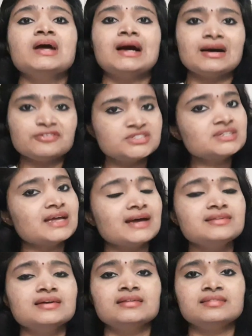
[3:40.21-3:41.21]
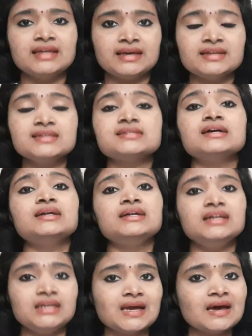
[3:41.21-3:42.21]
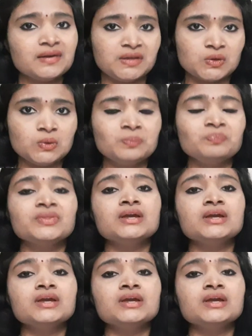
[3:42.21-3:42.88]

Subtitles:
After that, there is DRDO.